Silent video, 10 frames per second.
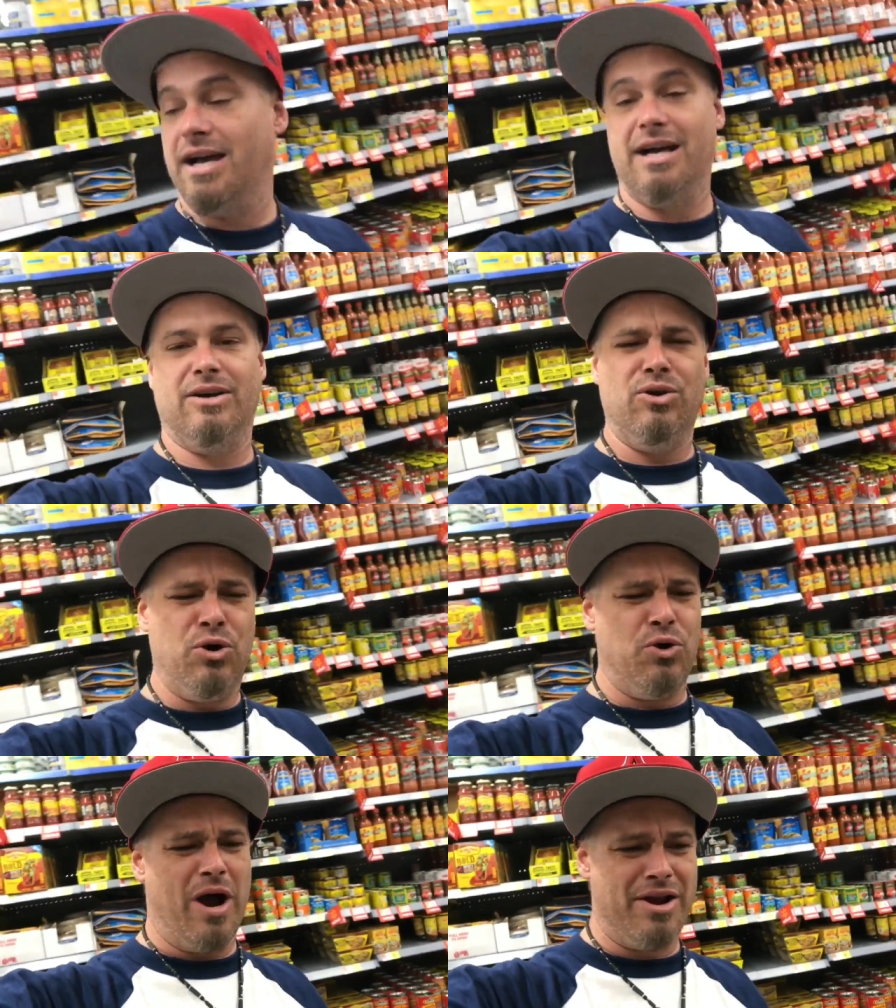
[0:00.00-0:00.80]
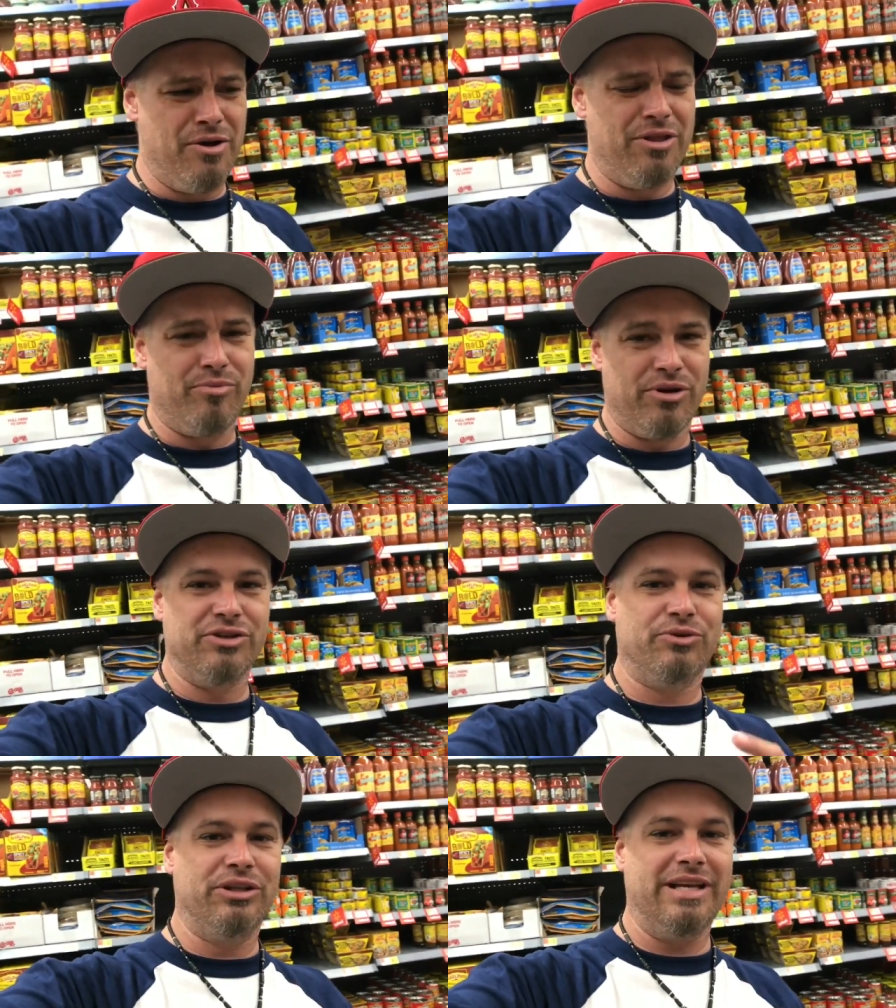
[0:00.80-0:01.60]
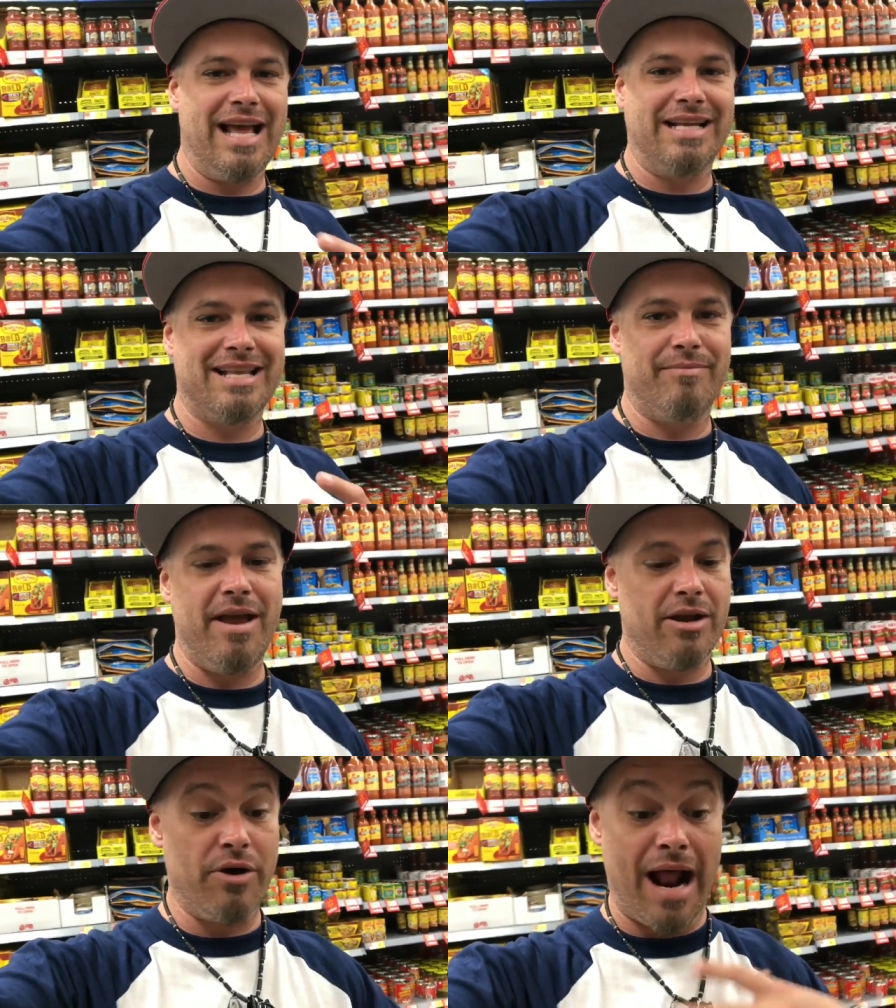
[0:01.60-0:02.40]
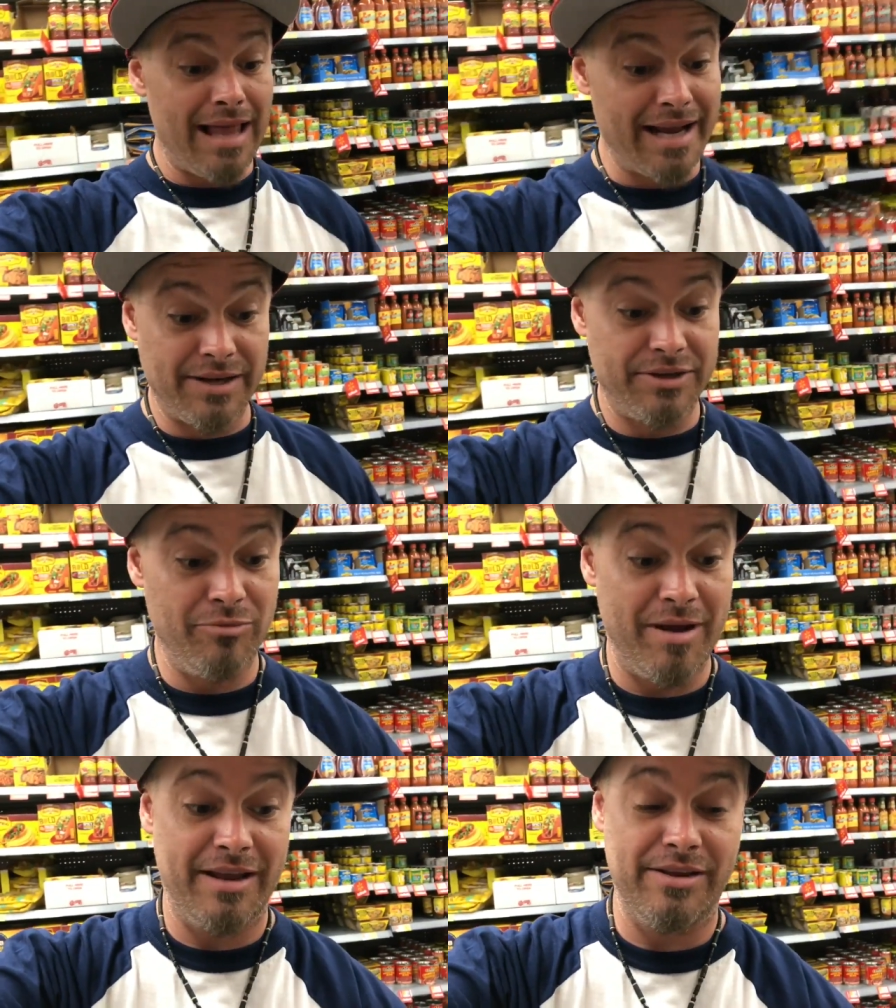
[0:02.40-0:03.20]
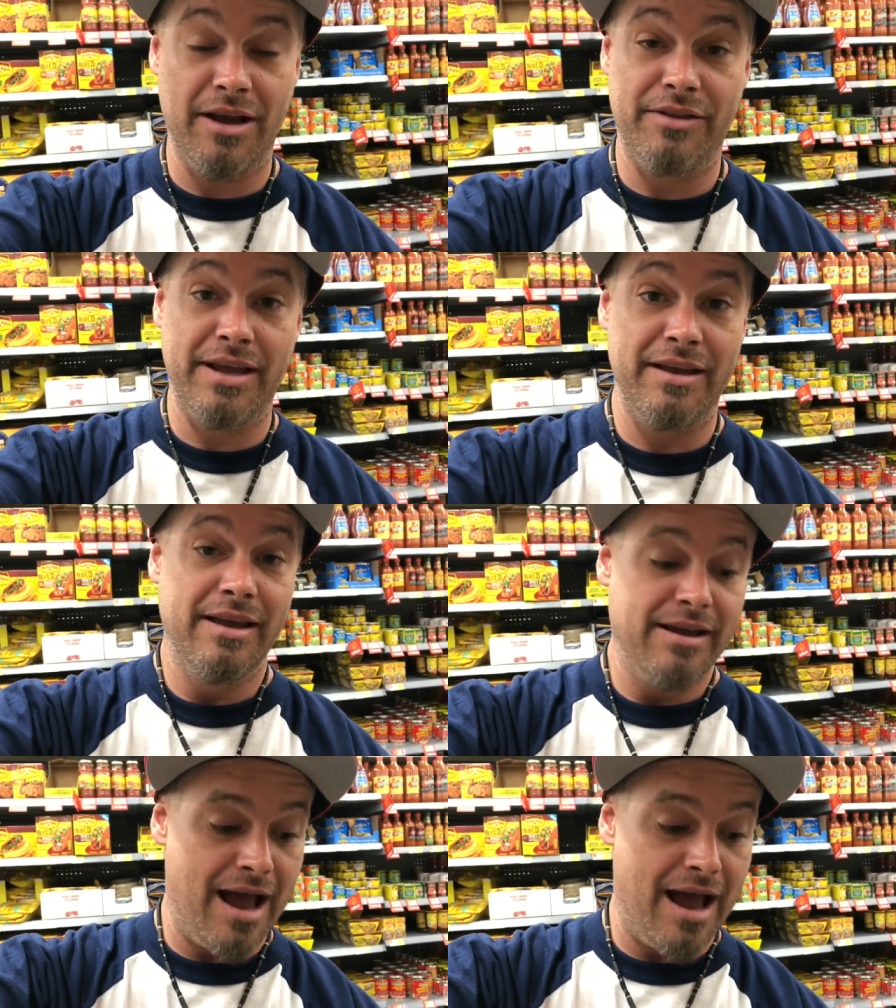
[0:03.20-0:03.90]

Uh, ooh, I know that Bridget really likes that mango, and I like it too, man. Yeah, they.